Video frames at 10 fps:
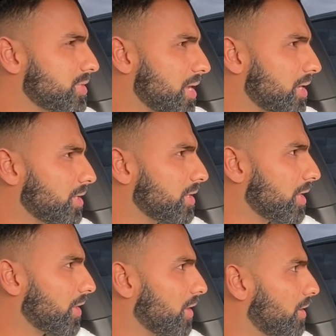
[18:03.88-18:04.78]
taking a look
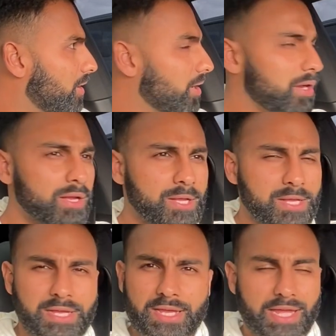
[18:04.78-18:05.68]
at the car.
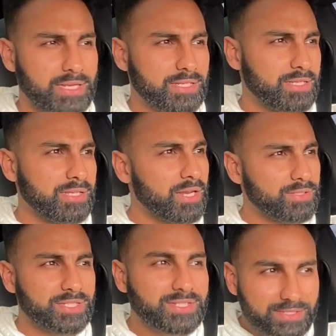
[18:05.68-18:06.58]
And, you know,
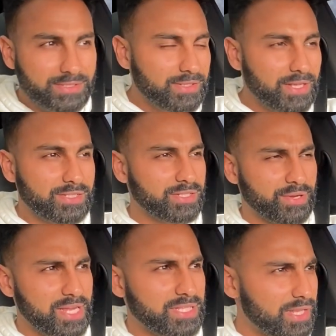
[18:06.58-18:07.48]
it's just
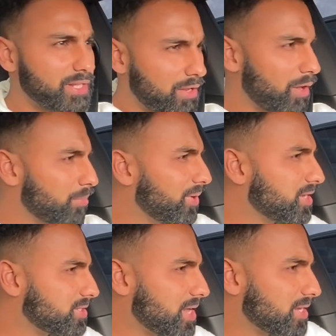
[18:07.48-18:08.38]
crazy. Like, the car
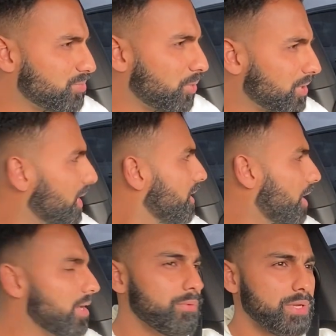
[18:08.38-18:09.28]
breaks necks more than I
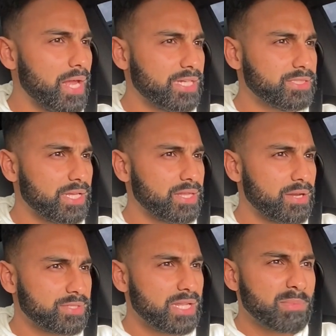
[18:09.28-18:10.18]
thought it would, actually. I thought
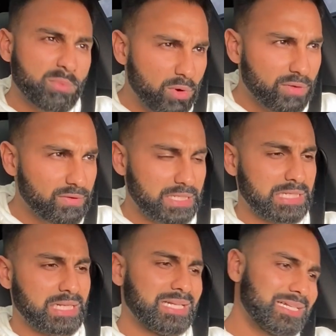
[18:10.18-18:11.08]
it was going to be more of a,
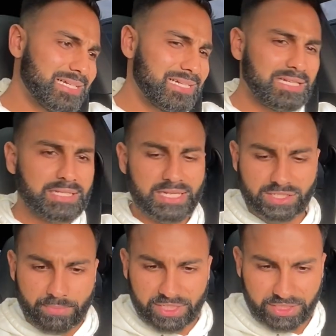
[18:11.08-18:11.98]
not
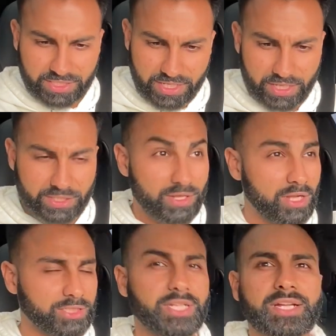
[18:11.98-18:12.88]
so much. Let's see, let's
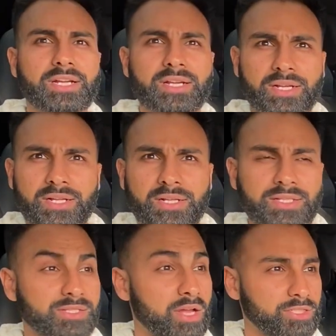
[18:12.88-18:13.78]
launch it here.
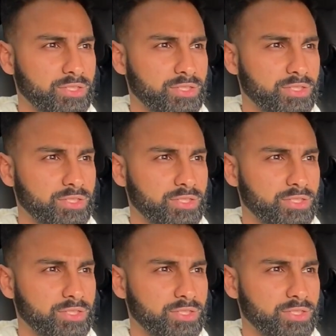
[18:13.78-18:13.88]
This launch